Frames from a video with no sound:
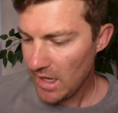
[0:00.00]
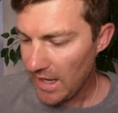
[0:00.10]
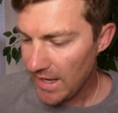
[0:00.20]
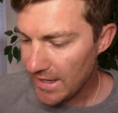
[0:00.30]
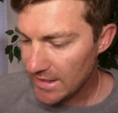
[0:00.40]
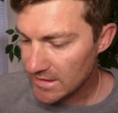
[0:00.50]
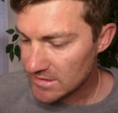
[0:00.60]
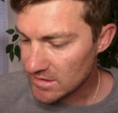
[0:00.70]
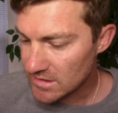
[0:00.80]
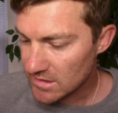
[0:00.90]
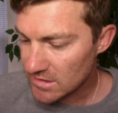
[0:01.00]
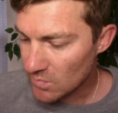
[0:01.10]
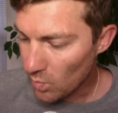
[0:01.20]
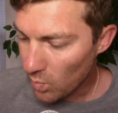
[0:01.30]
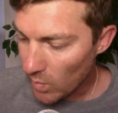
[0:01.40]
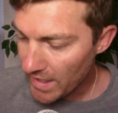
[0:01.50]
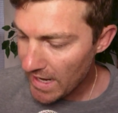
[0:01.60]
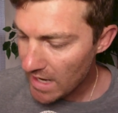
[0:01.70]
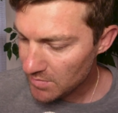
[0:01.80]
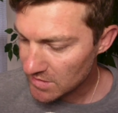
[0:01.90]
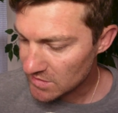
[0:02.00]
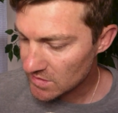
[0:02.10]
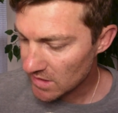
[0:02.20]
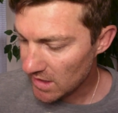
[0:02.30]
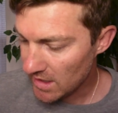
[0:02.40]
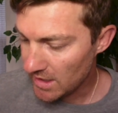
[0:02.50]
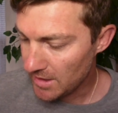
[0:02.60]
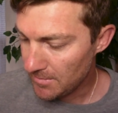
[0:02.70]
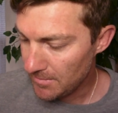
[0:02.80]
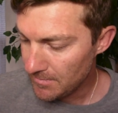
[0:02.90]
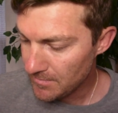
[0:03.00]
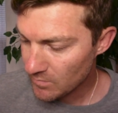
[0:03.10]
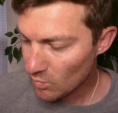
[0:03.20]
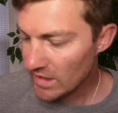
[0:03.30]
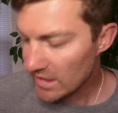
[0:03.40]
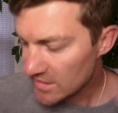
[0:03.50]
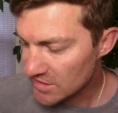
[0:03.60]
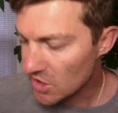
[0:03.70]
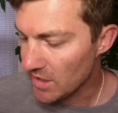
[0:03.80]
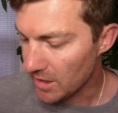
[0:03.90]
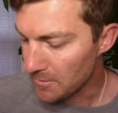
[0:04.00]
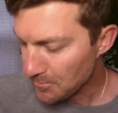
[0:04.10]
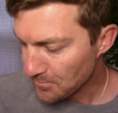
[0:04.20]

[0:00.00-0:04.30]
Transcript: And what happens um, well, let's, let's go here.